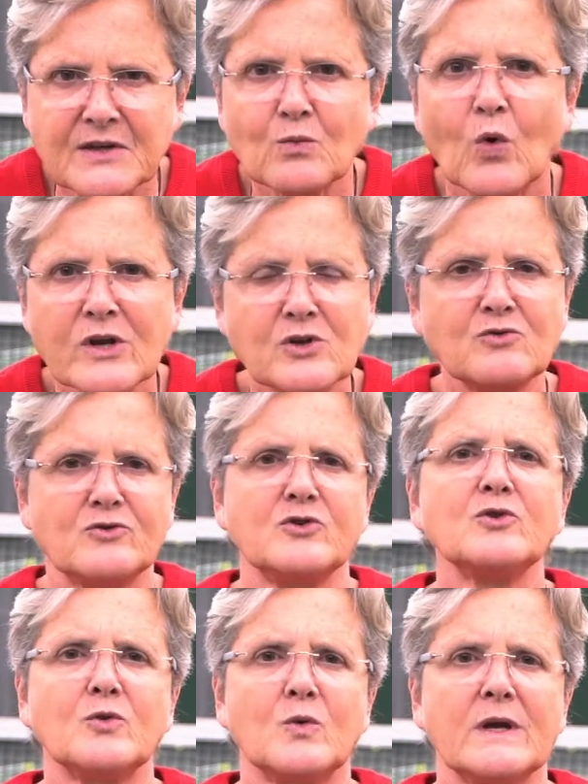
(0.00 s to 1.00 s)
in what you
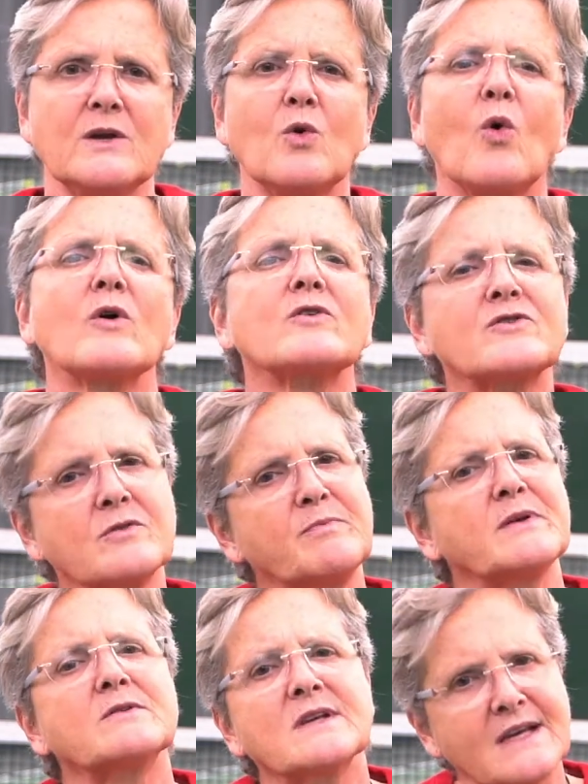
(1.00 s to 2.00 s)
do in order to
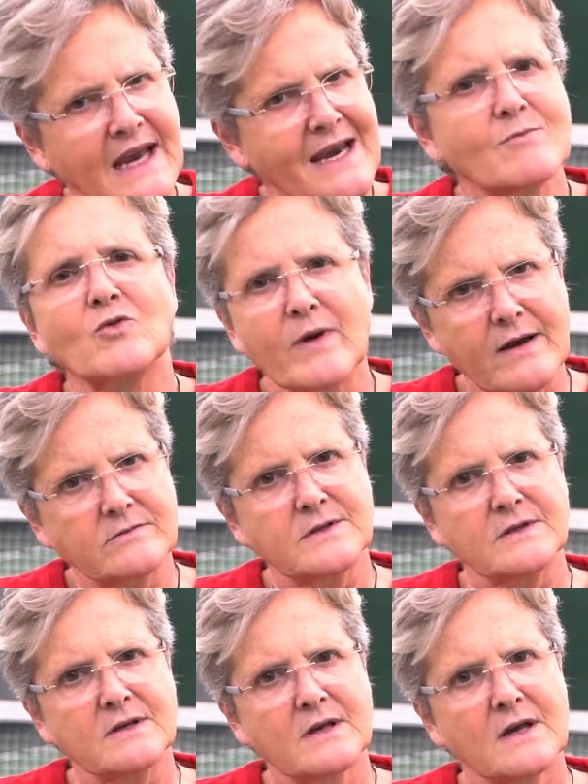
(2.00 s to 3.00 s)
build a game around
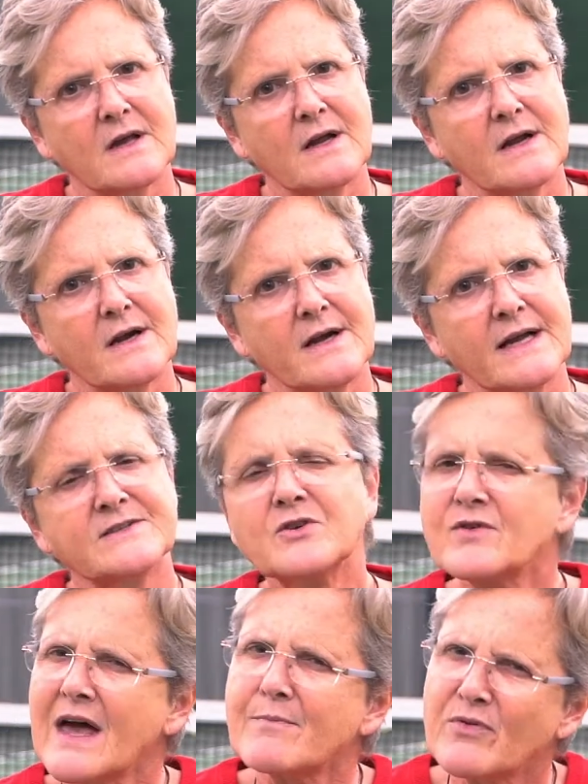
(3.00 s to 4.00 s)
it. And so
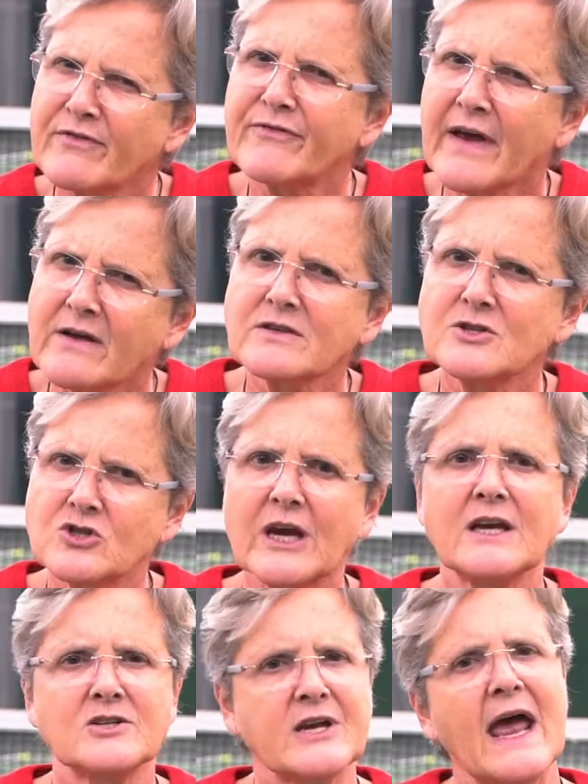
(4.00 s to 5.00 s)
that profoundly
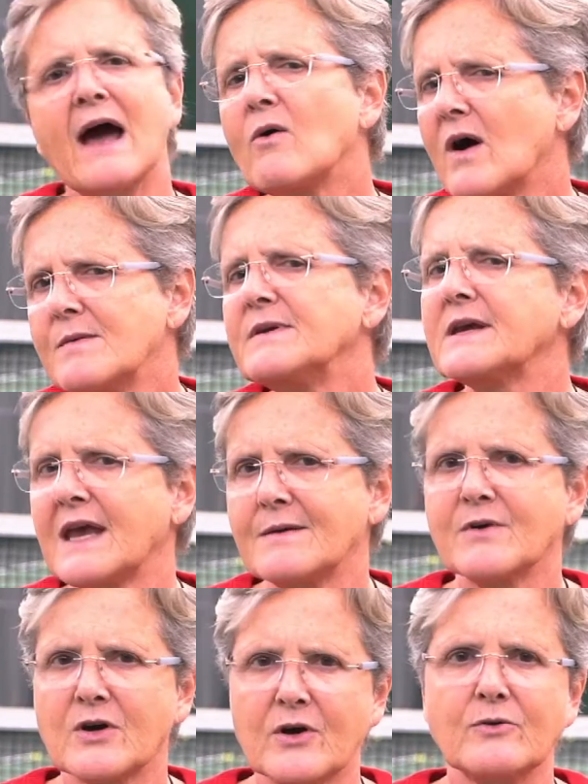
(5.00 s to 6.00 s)
changed how I became
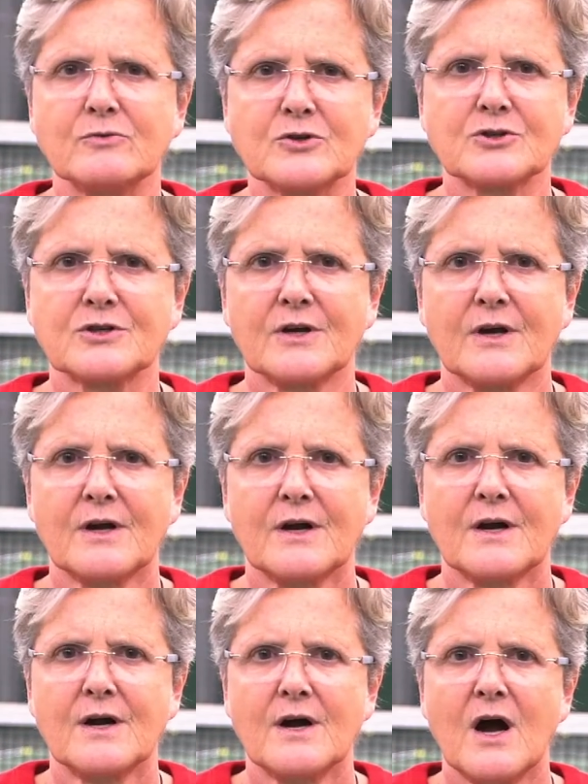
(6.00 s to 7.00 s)
a coach.
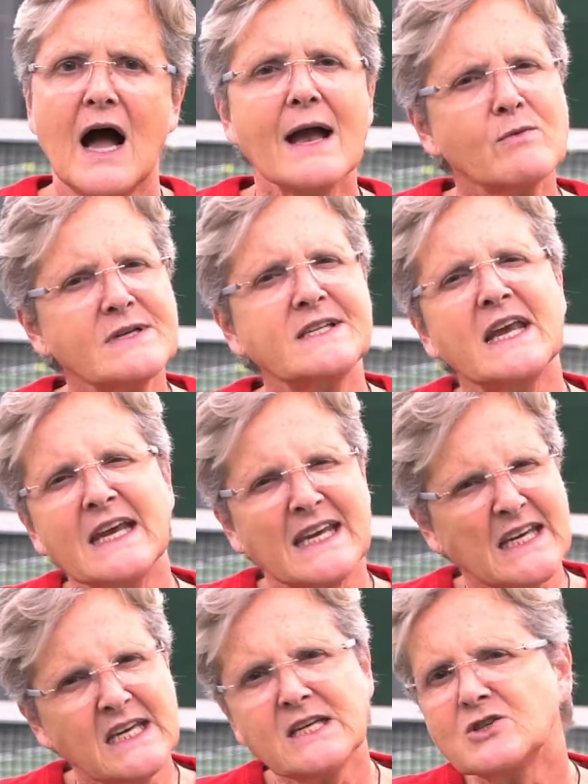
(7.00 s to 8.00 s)
I would take
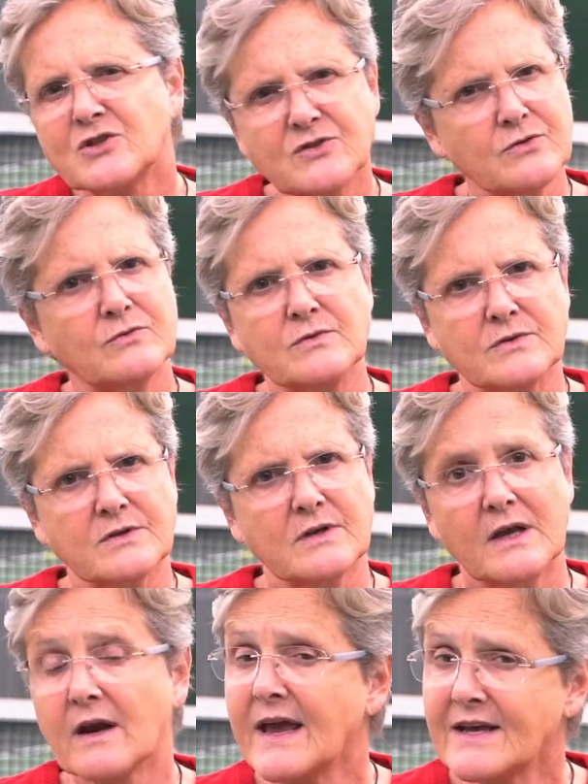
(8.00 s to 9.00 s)
each student,
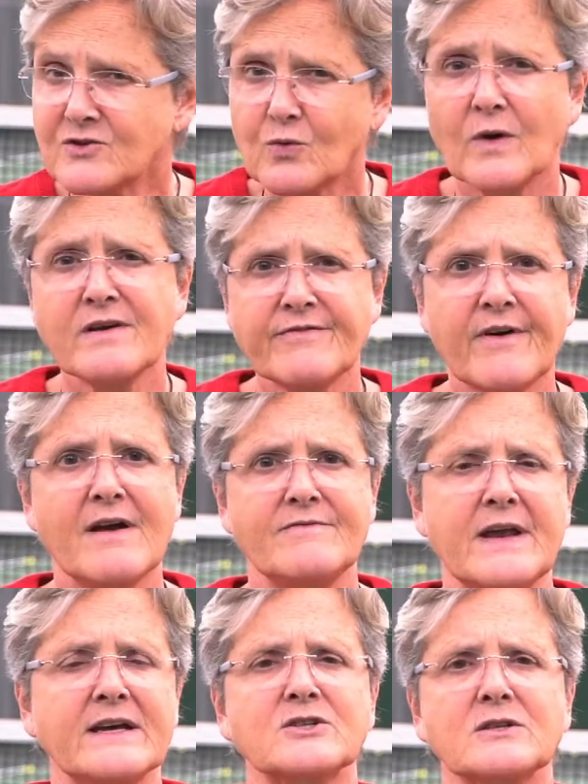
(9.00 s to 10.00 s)
and I had 25
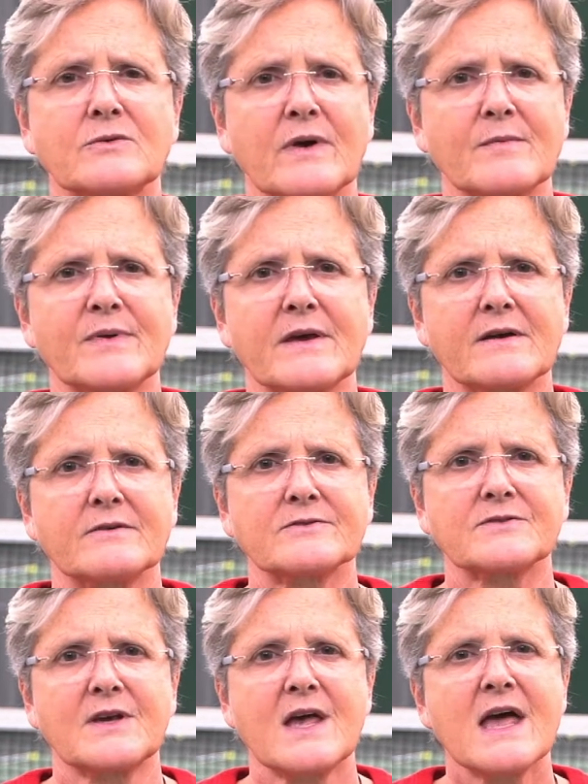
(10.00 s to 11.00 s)
nationally ranked
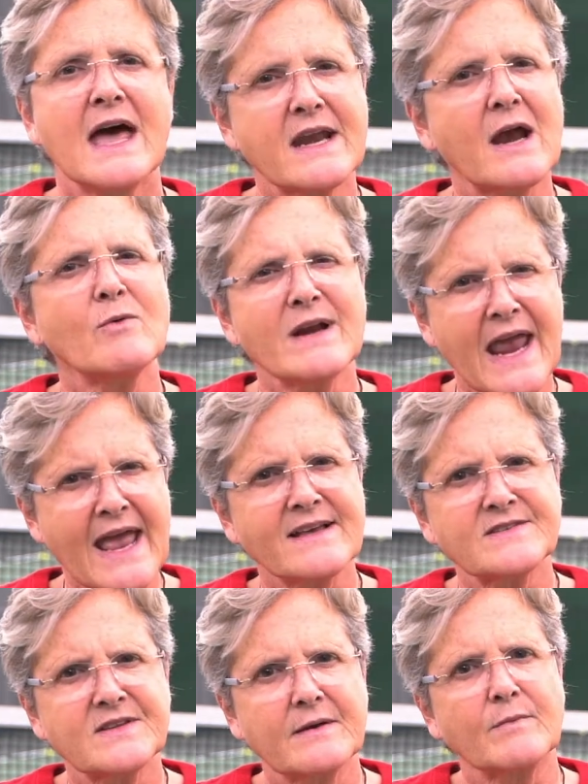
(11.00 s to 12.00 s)
players, and I would
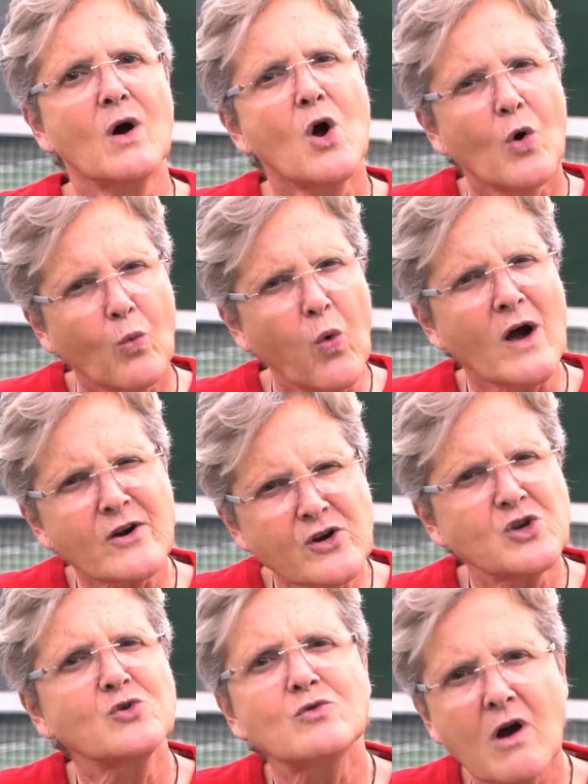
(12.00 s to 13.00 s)
ask them, "What are
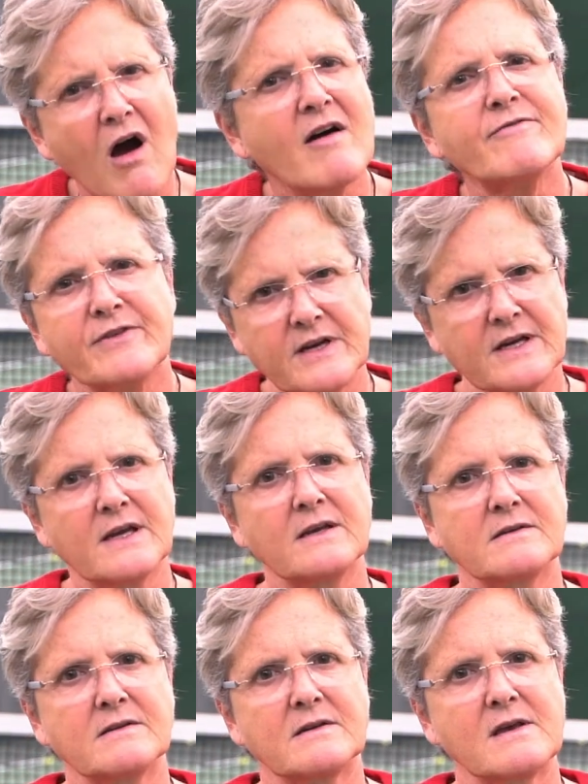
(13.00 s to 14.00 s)
you confident in?"